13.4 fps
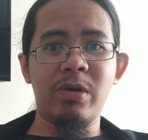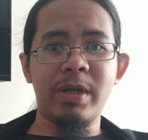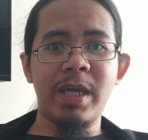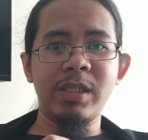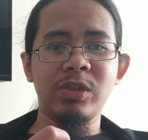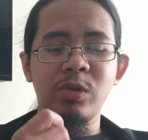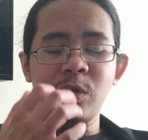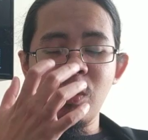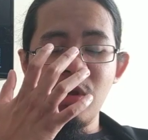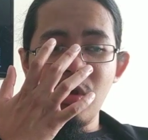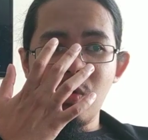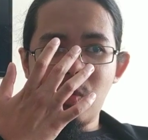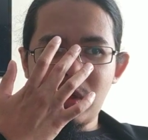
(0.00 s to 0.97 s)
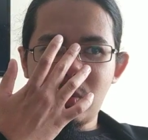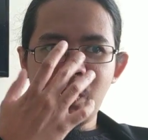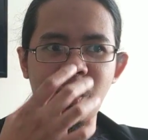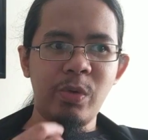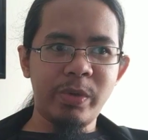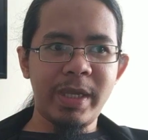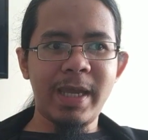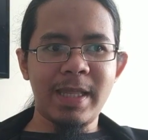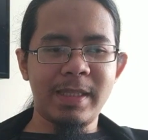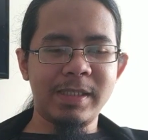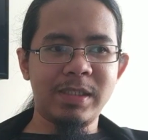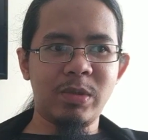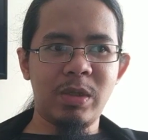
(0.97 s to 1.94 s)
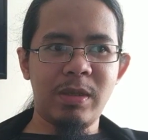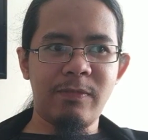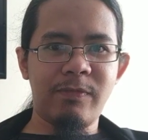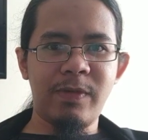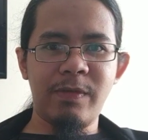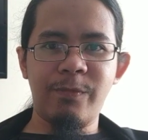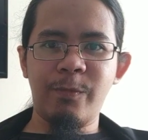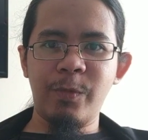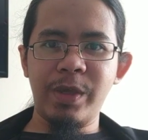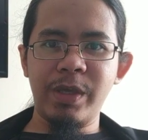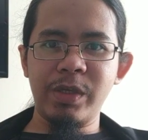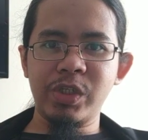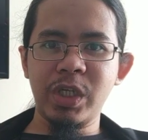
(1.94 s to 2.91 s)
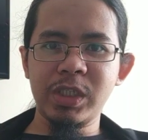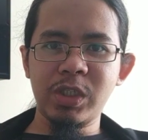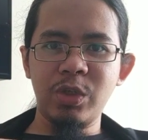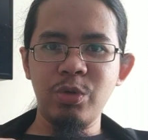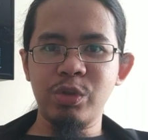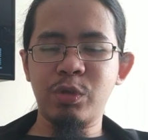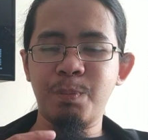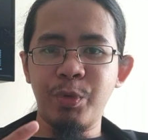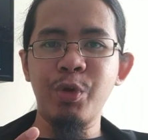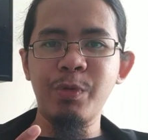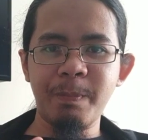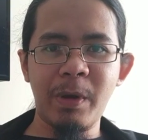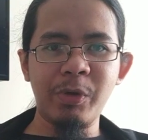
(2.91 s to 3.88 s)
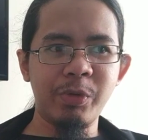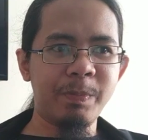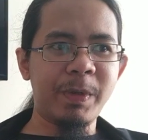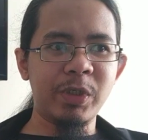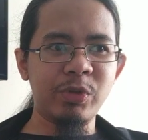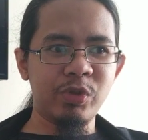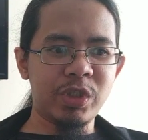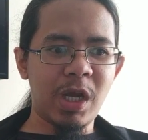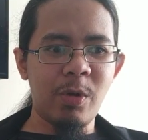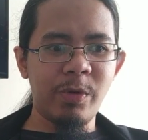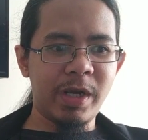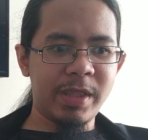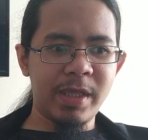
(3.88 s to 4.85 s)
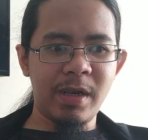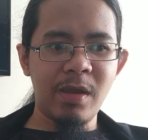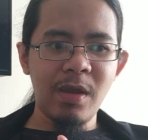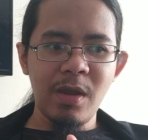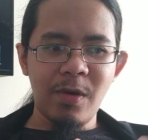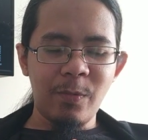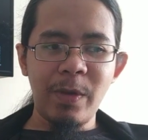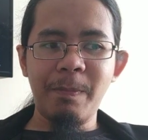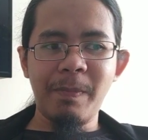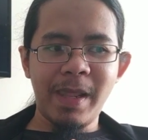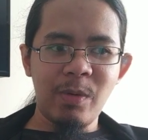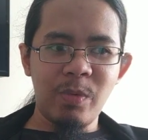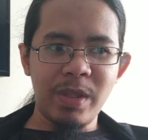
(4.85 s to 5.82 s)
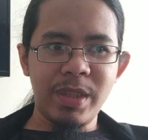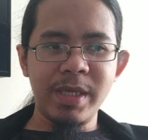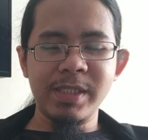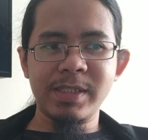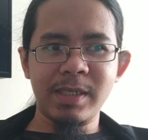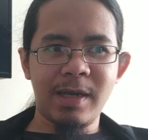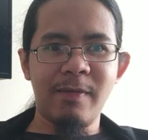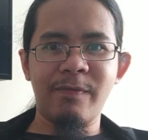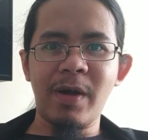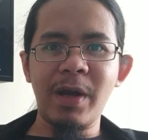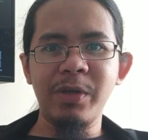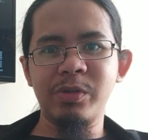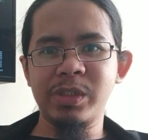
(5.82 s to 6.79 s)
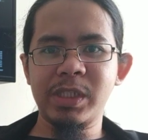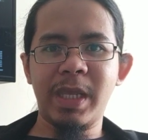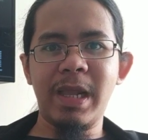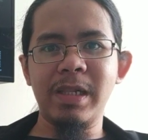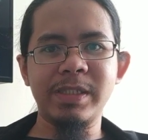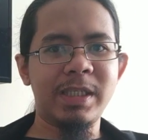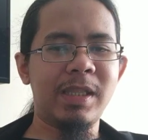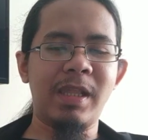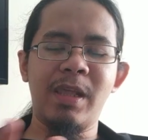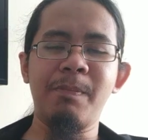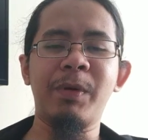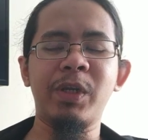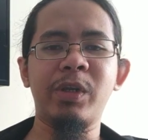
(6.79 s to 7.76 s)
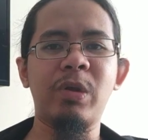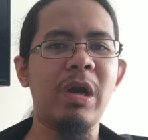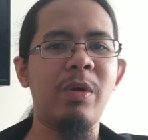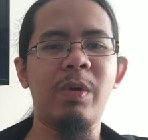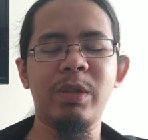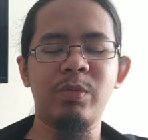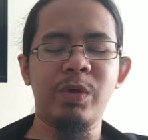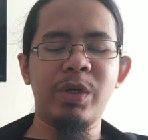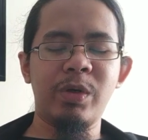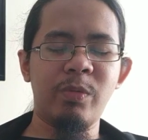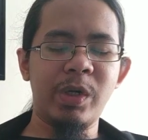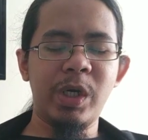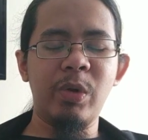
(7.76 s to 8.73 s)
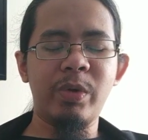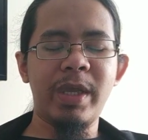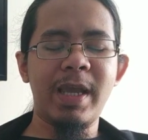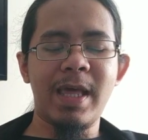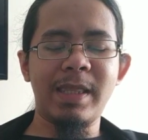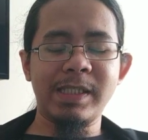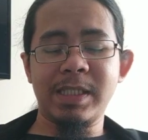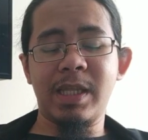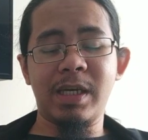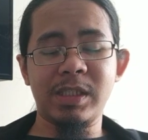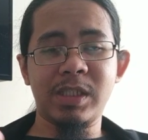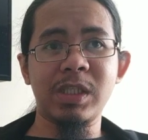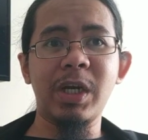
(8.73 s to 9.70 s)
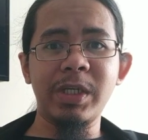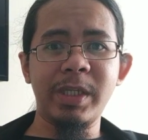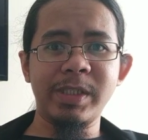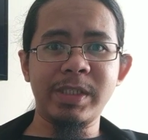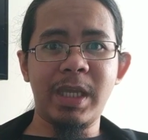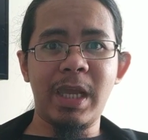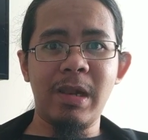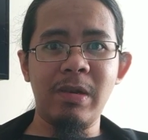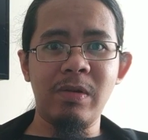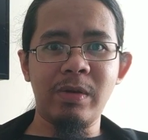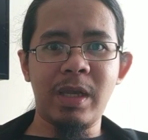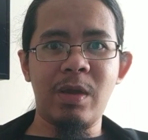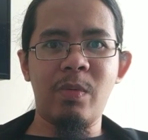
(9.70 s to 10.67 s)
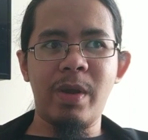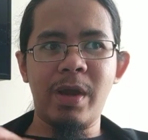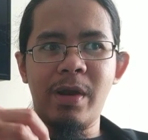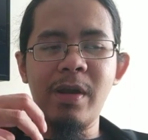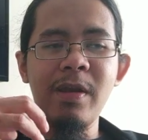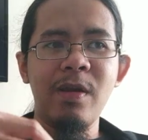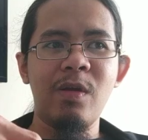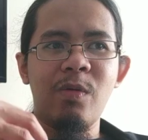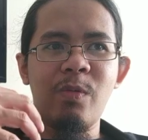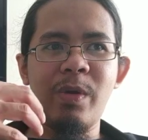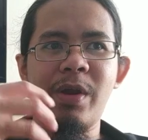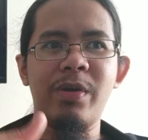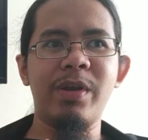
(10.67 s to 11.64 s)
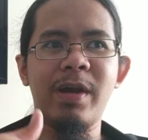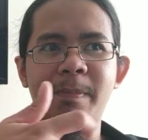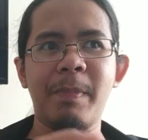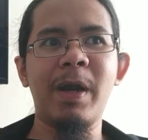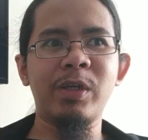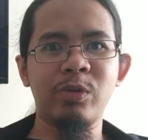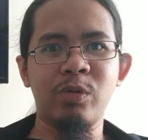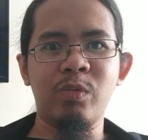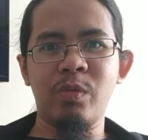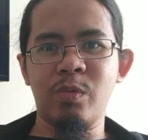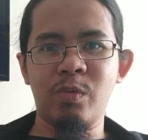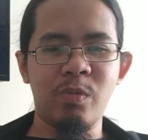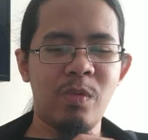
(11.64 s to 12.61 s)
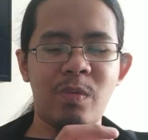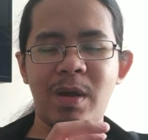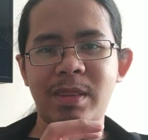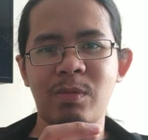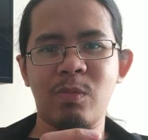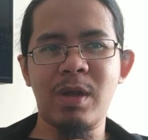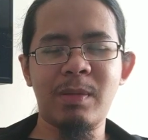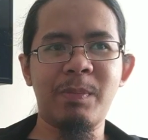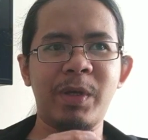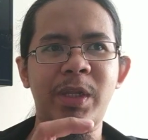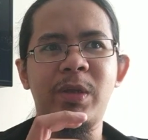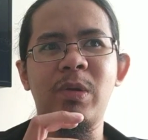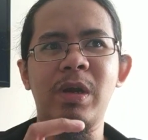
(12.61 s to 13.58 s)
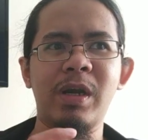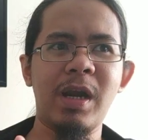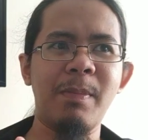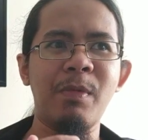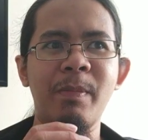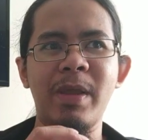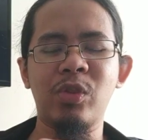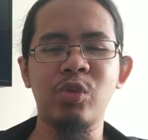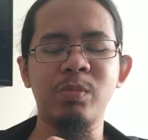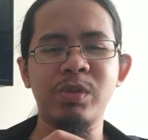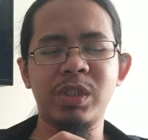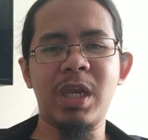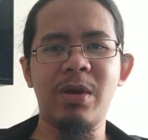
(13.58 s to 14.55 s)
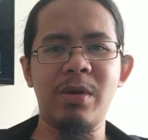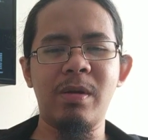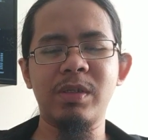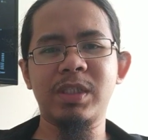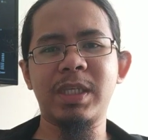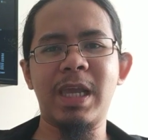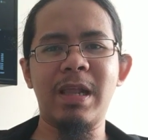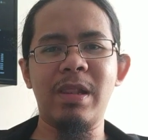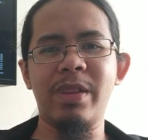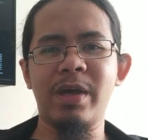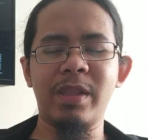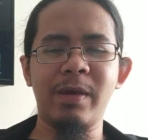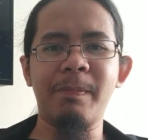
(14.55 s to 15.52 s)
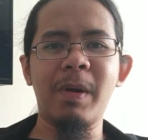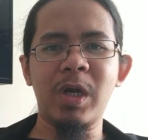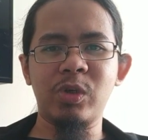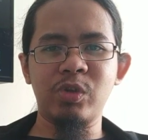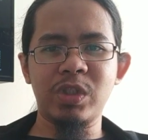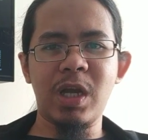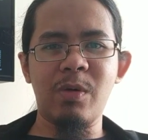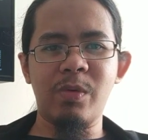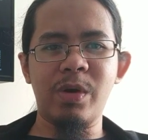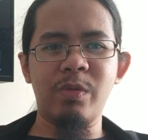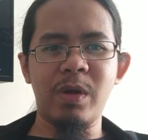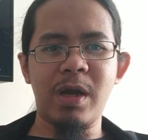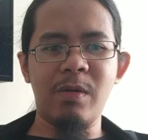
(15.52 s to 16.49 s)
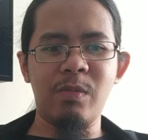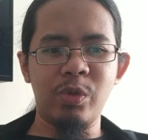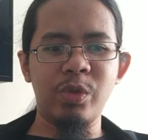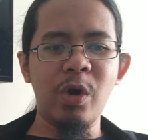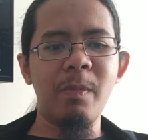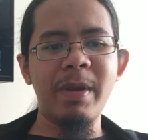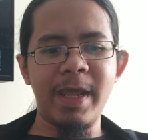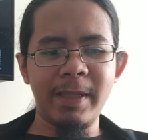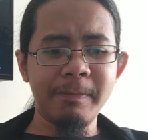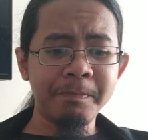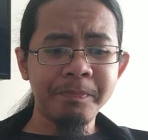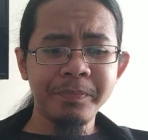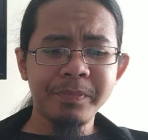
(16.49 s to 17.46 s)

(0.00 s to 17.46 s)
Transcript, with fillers: Okay, so what we're looking at is if if we just use pure Parton shower and then we play with these uh, various skills. In in particular, what we're we're looking at is the starting skill. Okay, where where the Parton what what particular uh, momentum scale scale the the Parton shower uh, would dominate.